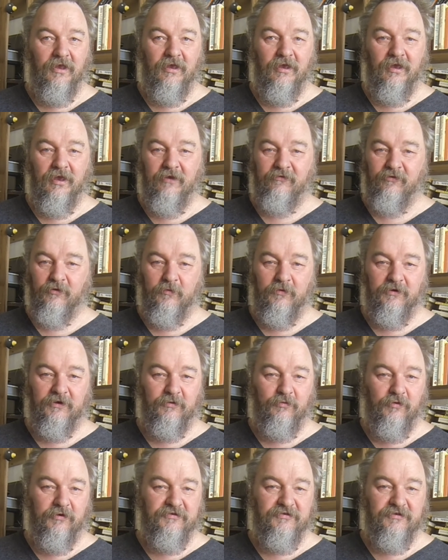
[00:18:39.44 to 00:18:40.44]
Everybody
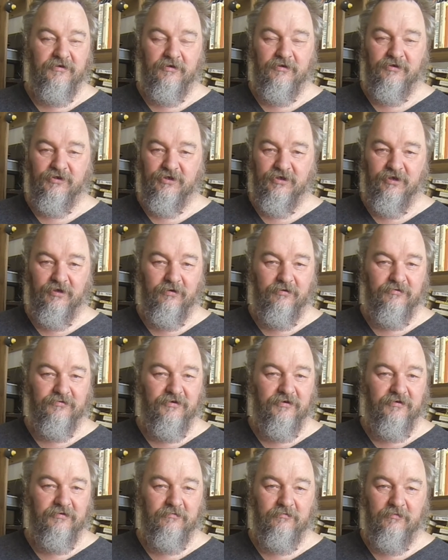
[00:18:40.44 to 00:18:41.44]
wants it.
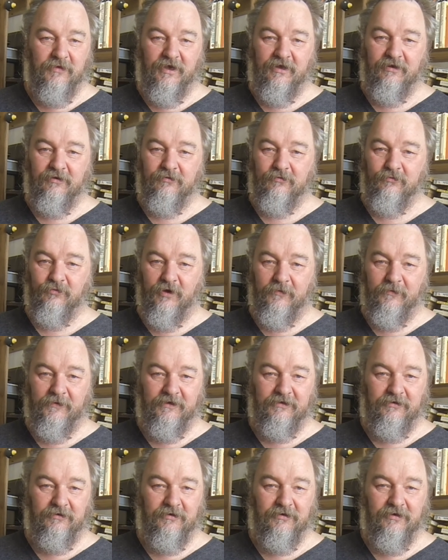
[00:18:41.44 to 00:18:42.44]
Children, men,
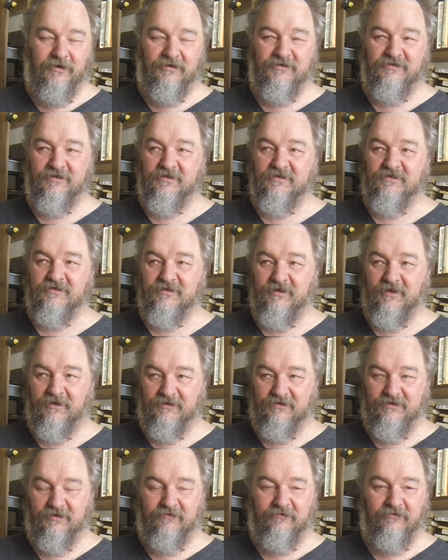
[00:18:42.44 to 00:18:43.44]
women. It's
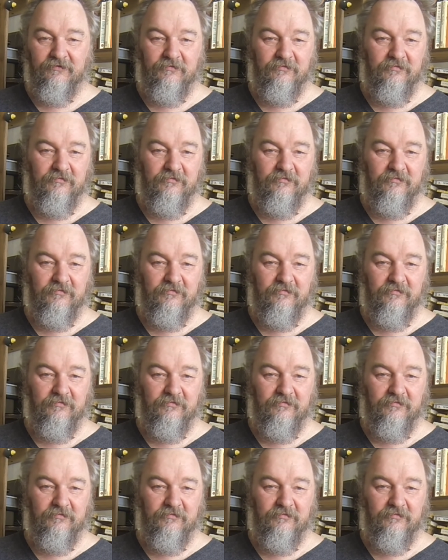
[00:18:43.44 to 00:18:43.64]
instinctive.